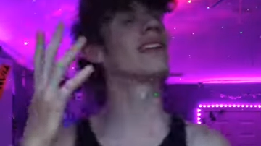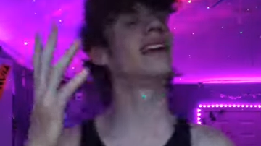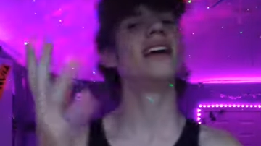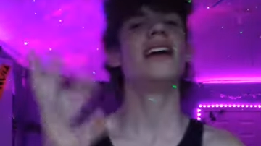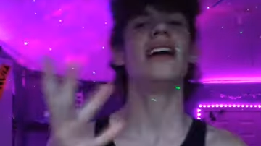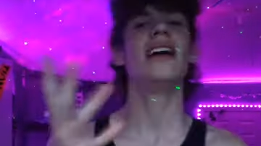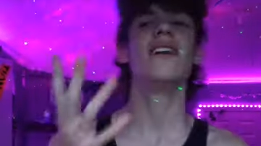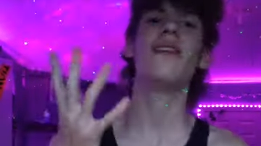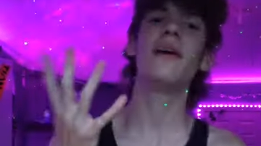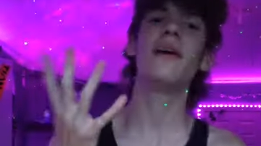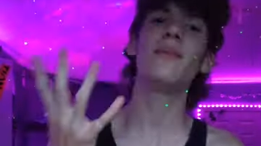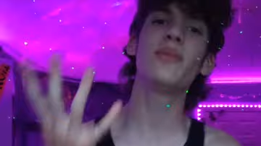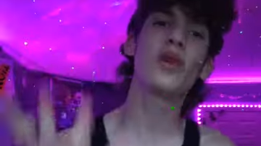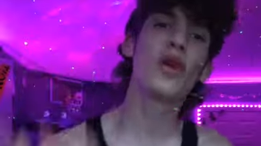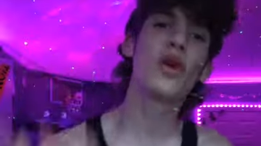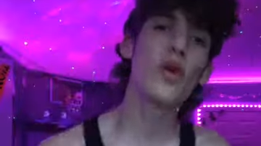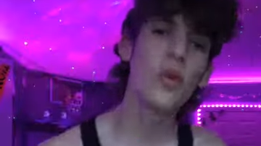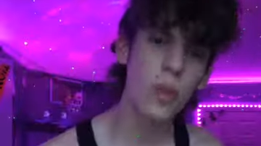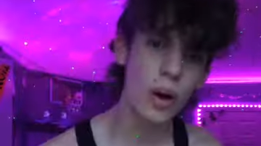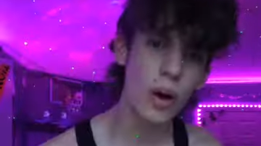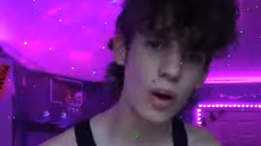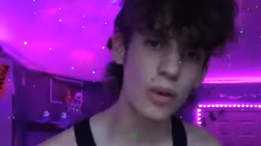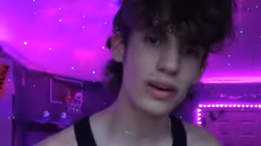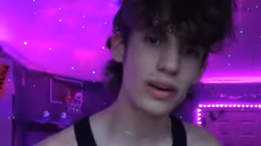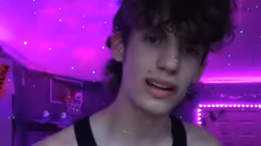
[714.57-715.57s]
if I'm
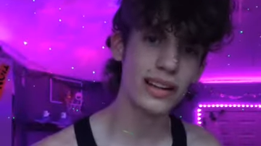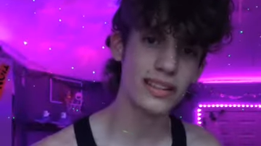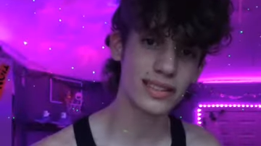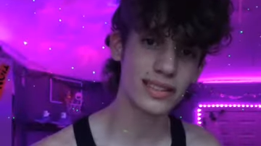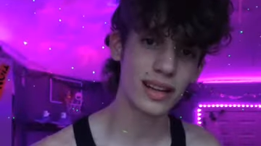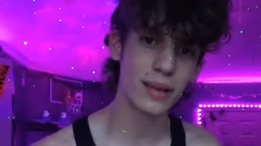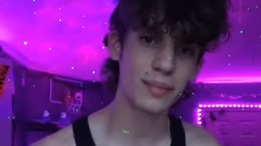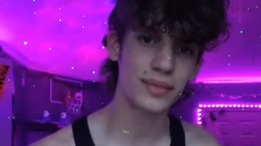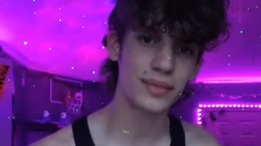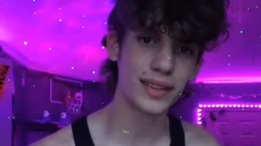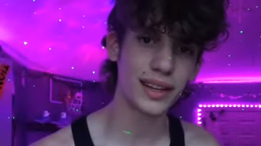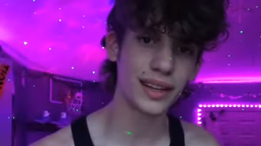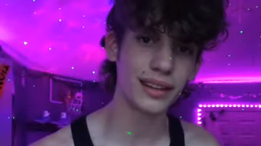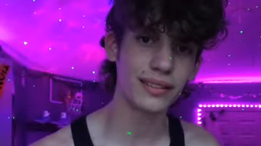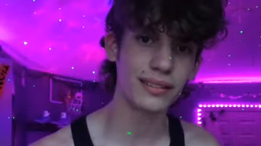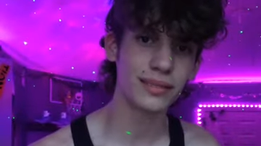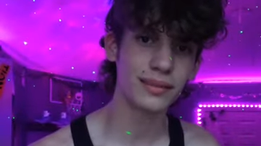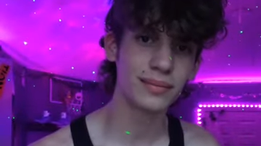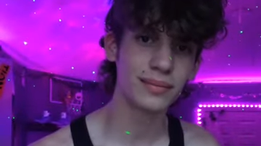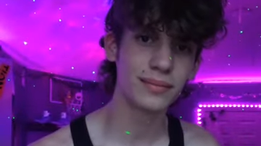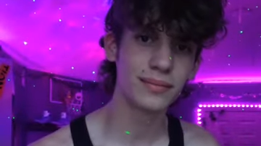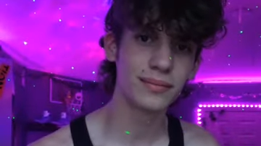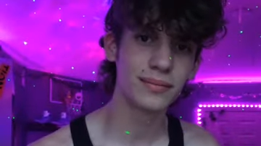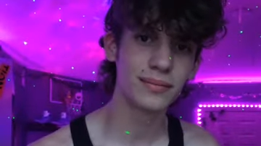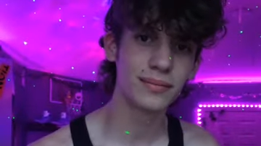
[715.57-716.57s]
quoting something,
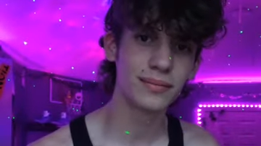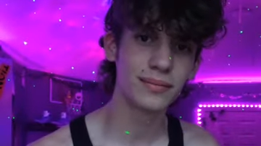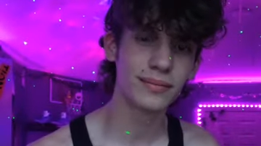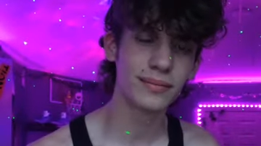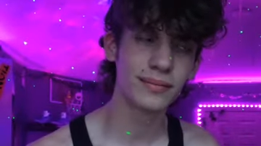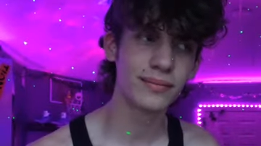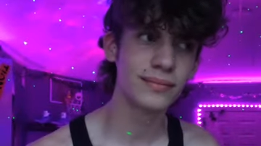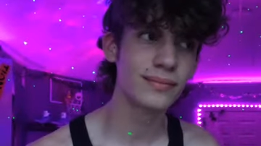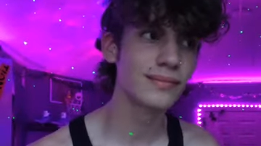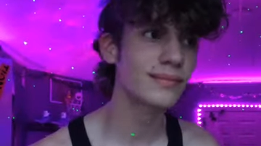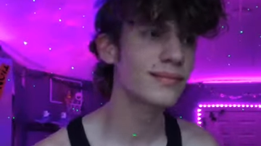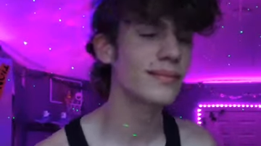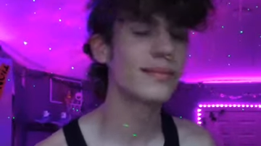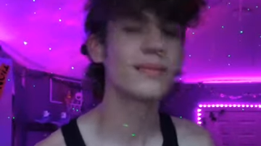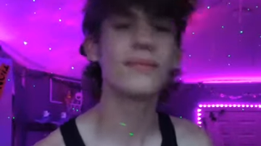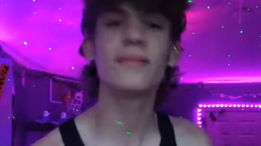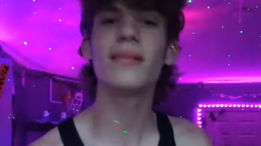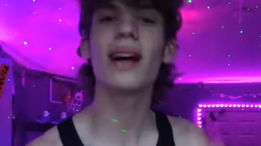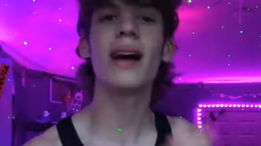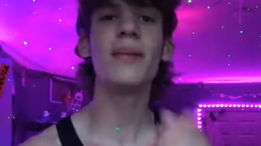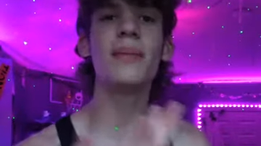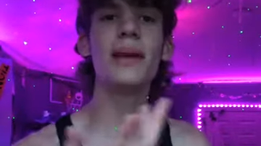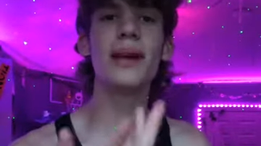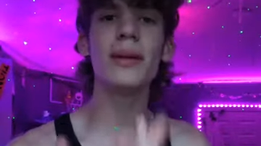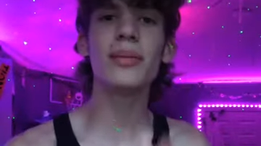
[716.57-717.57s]

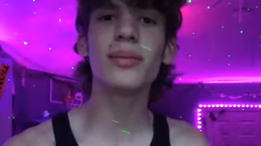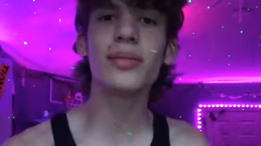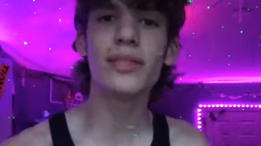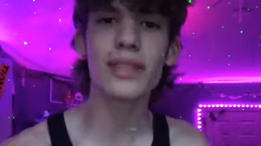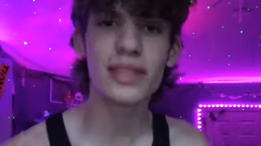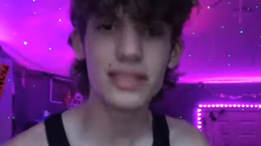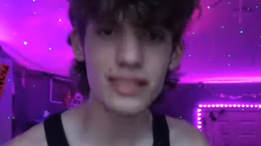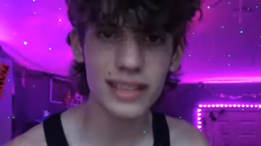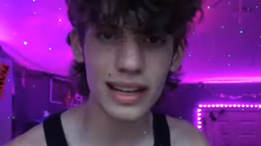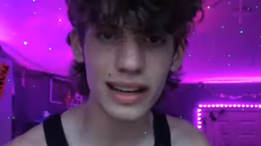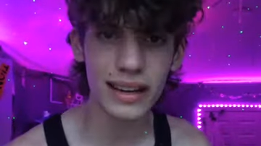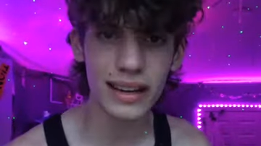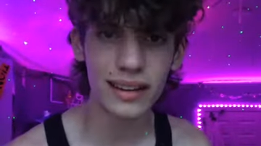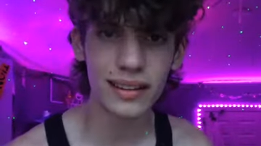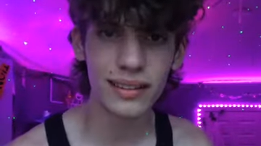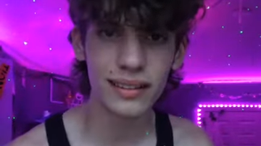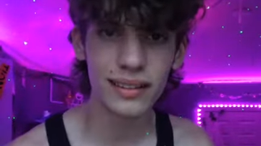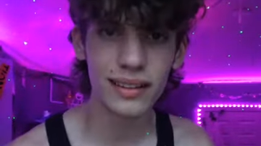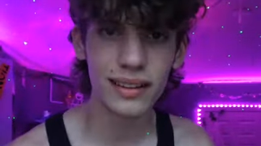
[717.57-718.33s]
I'm able to say it.